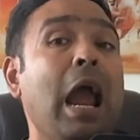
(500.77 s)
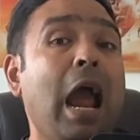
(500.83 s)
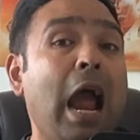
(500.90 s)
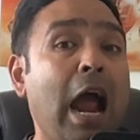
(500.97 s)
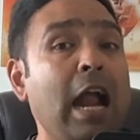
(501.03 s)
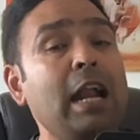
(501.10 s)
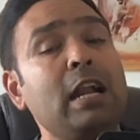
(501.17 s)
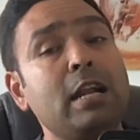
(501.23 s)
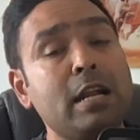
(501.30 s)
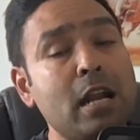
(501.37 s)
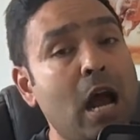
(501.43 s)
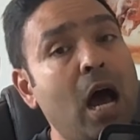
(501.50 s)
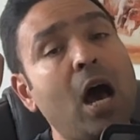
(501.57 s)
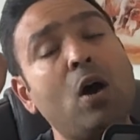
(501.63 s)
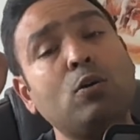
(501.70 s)
And
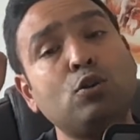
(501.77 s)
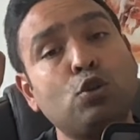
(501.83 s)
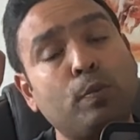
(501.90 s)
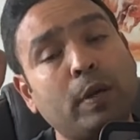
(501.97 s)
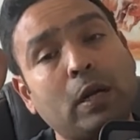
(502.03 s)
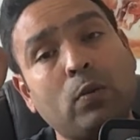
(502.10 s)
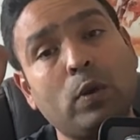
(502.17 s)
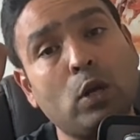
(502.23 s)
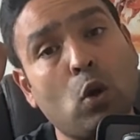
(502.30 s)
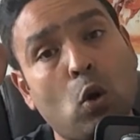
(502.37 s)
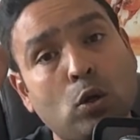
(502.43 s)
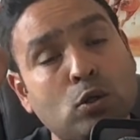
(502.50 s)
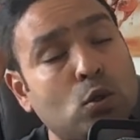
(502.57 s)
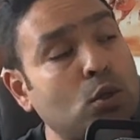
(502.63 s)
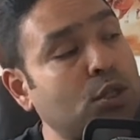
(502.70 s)
now Jupiter will
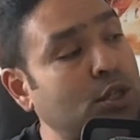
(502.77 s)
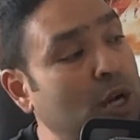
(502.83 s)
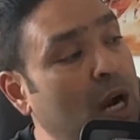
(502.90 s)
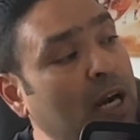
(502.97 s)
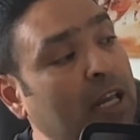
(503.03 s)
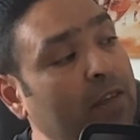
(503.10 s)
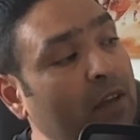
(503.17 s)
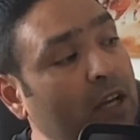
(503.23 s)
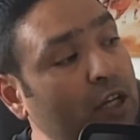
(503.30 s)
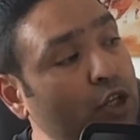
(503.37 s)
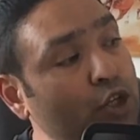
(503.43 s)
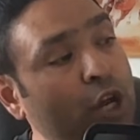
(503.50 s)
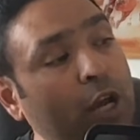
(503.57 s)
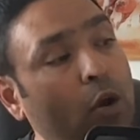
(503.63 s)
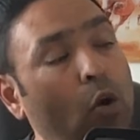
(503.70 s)
also start giving a
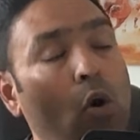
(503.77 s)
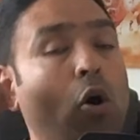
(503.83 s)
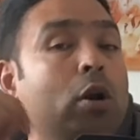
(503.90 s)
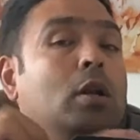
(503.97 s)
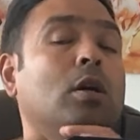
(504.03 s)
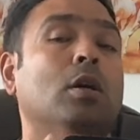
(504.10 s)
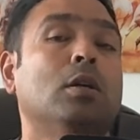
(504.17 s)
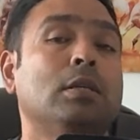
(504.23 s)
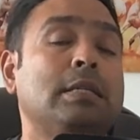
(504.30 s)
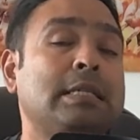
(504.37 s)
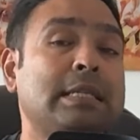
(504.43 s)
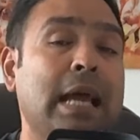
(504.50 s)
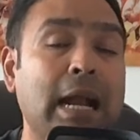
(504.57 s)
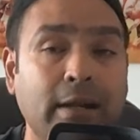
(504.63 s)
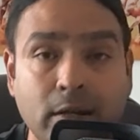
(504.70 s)
check on
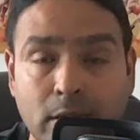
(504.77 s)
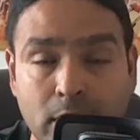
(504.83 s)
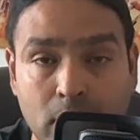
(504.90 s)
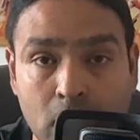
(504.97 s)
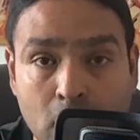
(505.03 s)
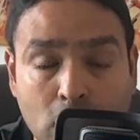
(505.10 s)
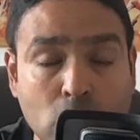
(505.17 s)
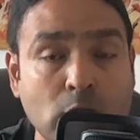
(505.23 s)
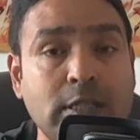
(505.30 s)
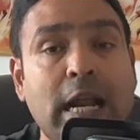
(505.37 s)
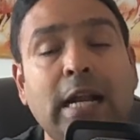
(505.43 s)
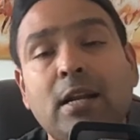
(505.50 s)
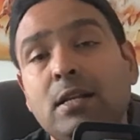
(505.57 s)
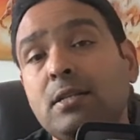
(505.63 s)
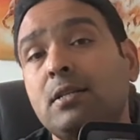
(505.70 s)
Saturn. So
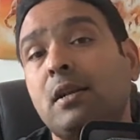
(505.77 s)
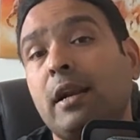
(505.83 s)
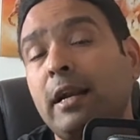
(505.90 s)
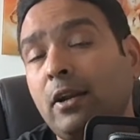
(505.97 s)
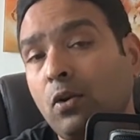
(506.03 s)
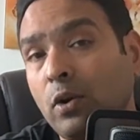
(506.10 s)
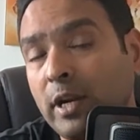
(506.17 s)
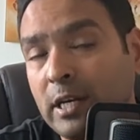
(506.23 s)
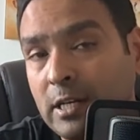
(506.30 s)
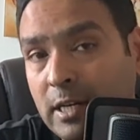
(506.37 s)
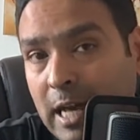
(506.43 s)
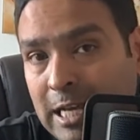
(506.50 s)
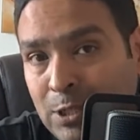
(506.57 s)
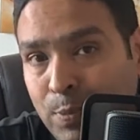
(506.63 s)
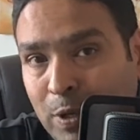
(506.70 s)
Saturn's retrograded
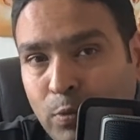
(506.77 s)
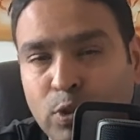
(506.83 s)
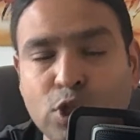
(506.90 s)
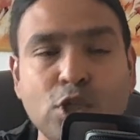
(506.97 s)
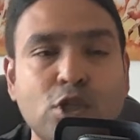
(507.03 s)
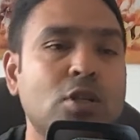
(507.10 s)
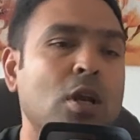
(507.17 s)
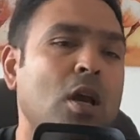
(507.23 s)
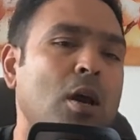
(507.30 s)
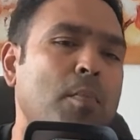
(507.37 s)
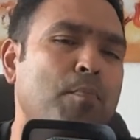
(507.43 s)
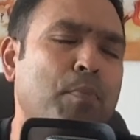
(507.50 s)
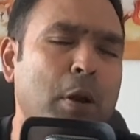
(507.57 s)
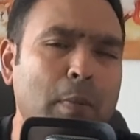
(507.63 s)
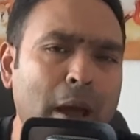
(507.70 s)
aspect, which is
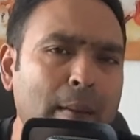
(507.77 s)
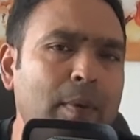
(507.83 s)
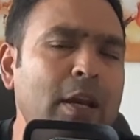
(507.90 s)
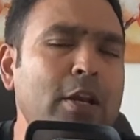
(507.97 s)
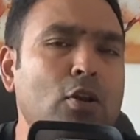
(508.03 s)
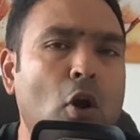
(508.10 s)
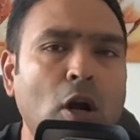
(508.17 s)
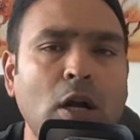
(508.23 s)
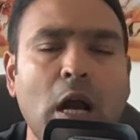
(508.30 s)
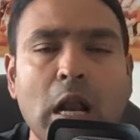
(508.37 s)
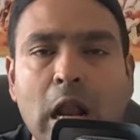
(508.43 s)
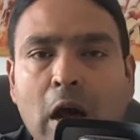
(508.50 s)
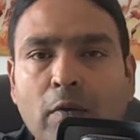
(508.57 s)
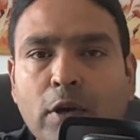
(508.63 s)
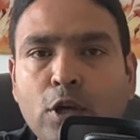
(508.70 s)
probably not
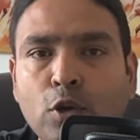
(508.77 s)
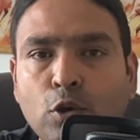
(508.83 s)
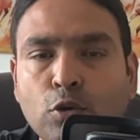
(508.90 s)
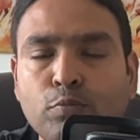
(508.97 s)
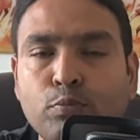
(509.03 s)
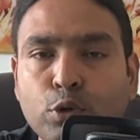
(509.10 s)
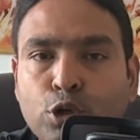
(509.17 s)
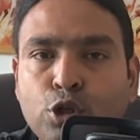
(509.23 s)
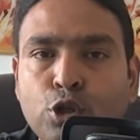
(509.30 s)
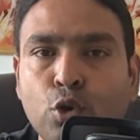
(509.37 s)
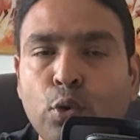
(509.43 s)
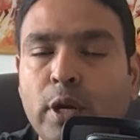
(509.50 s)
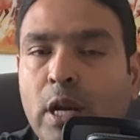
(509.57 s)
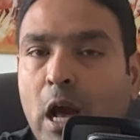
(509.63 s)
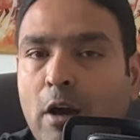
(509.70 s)
allowing you to push
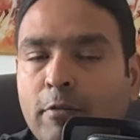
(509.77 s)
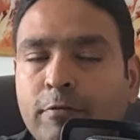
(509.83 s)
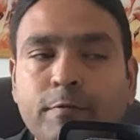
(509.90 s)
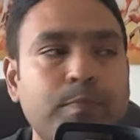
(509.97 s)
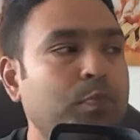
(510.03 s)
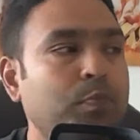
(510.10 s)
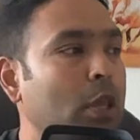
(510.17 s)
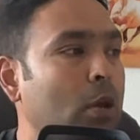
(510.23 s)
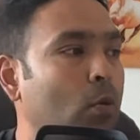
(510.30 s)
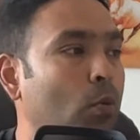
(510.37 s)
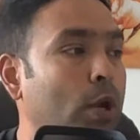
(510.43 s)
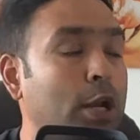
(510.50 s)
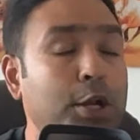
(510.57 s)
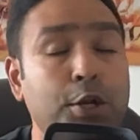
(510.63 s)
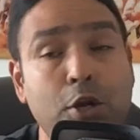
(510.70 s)
through enough,
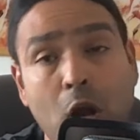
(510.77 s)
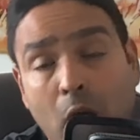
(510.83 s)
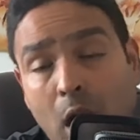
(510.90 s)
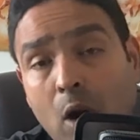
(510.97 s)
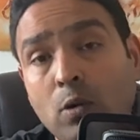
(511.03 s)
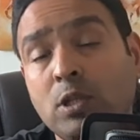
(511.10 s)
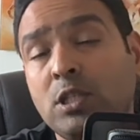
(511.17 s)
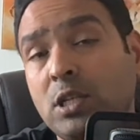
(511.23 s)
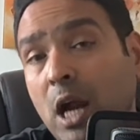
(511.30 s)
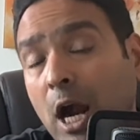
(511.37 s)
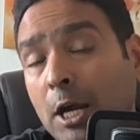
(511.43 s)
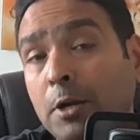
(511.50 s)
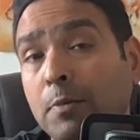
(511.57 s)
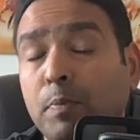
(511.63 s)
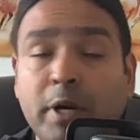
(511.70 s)
will now
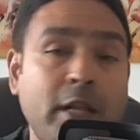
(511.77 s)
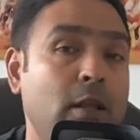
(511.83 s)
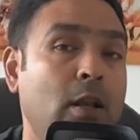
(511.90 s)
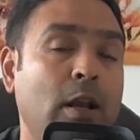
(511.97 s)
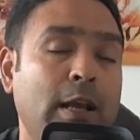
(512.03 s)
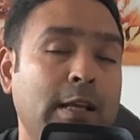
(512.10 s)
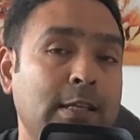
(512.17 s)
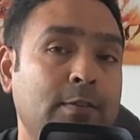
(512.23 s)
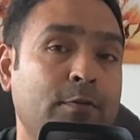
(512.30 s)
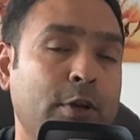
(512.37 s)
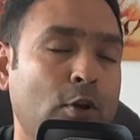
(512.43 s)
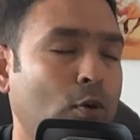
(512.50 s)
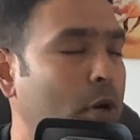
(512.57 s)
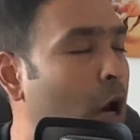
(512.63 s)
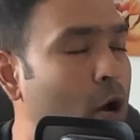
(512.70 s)
start materializing for
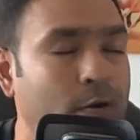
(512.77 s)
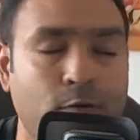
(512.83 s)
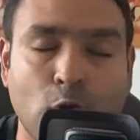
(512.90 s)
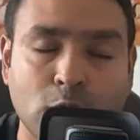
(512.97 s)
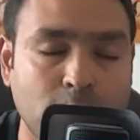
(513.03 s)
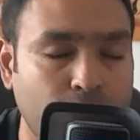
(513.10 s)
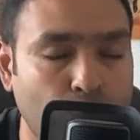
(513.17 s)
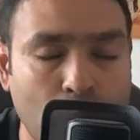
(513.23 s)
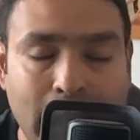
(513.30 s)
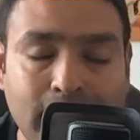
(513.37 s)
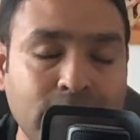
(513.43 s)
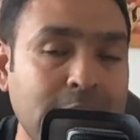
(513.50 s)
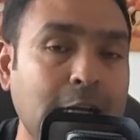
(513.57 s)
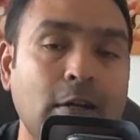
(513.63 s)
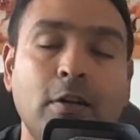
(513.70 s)
you. Now, of course, if you
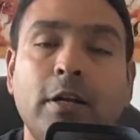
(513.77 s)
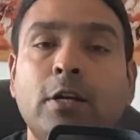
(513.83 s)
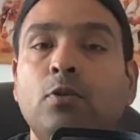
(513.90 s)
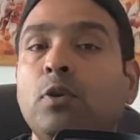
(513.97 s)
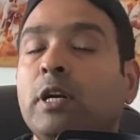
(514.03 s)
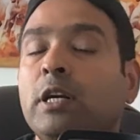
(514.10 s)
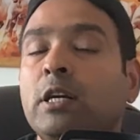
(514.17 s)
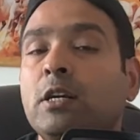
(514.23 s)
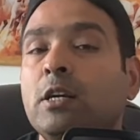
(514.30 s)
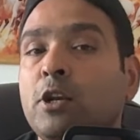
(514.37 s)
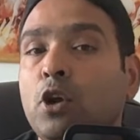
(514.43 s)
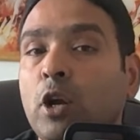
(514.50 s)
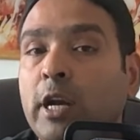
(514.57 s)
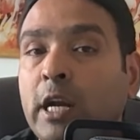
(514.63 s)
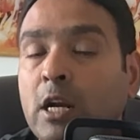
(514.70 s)
have Saturn retrograded in
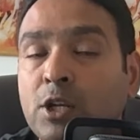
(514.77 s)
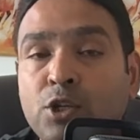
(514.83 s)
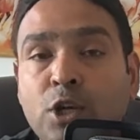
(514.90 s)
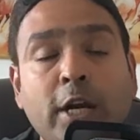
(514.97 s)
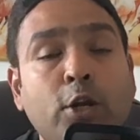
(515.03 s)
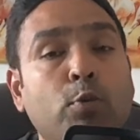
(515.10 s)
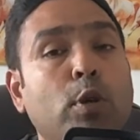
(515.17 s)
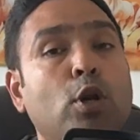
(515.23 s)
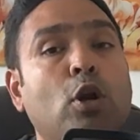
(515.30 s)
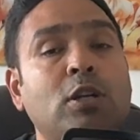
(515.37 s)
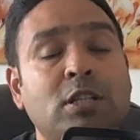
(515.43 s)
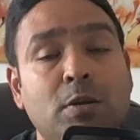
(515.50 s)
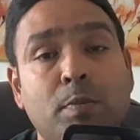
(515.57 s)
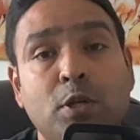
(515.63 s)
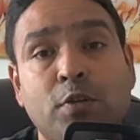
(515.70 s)
your natal chart, you will
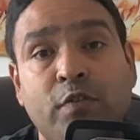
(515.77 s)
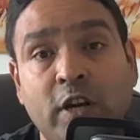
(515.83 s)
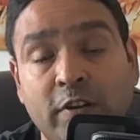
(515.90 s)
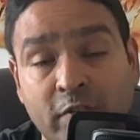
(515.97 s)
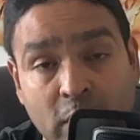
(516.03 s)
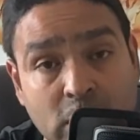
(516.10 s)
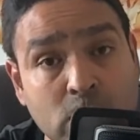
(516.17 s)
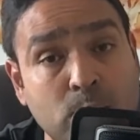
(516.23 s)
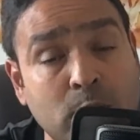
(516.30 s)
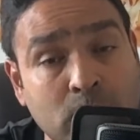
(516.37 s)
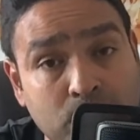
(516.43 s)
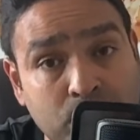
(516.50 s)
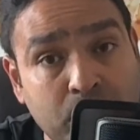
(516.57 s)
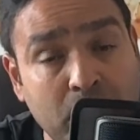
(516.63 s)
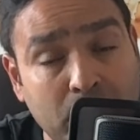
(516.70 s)
not see much of a difference,
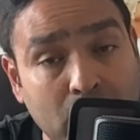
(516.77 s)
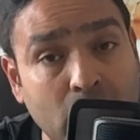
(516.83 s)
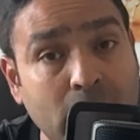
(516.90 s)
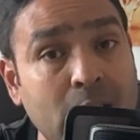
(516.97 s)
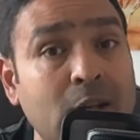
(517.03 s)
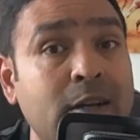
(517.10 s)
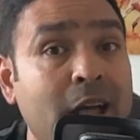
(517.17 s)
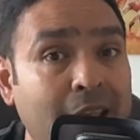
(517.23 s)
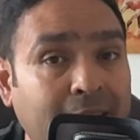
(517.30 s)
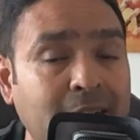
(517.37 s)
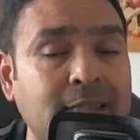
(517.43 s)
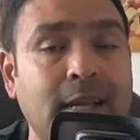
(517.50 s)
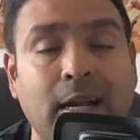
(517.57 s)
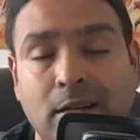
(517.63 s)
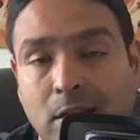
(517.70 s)
but people with a direct
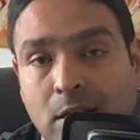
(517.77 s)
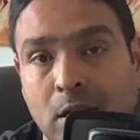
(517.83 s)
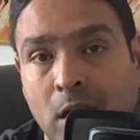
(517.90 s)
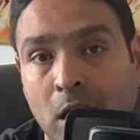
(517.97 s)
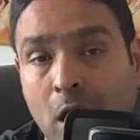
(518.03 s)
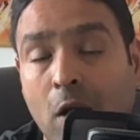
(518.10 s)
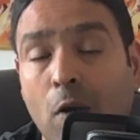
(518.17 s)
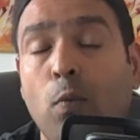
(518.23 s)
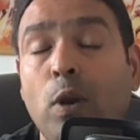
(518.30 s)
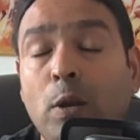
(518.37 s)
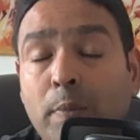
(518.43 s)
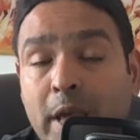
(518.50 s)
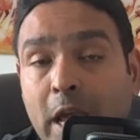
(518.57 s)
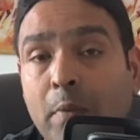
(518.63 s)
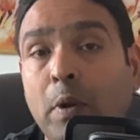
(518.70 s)
Saturn will
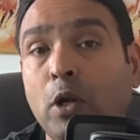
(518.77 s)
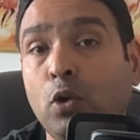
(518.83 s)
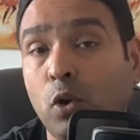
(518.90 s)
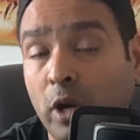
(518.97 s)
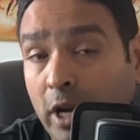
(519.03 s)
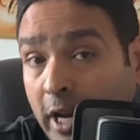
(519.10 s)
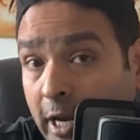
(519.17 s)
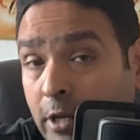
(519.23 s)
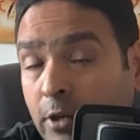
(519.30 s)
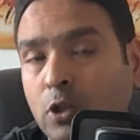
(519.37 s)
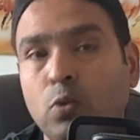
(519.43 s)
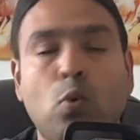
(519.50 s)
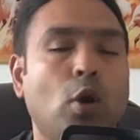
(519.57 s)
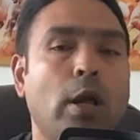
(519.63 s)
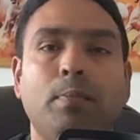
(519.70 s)
be able to relate
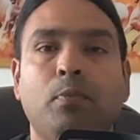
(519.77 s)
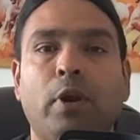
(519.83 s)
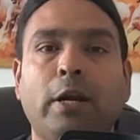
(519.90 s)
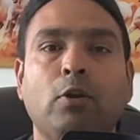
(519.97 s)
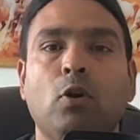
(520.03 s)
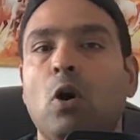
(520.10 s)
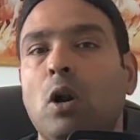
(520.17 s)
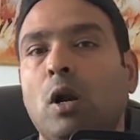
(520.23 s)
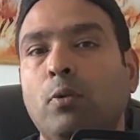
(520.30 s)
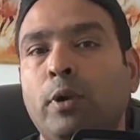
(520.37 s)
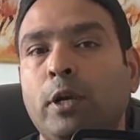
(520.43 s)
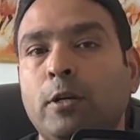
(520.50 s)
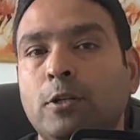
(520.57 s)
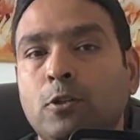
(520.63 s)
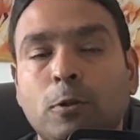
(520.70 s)
to what I'm trying to call out
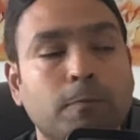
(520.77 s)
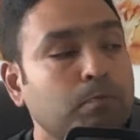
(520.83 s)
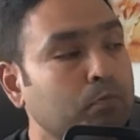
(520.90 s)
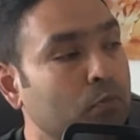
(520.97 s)
here. So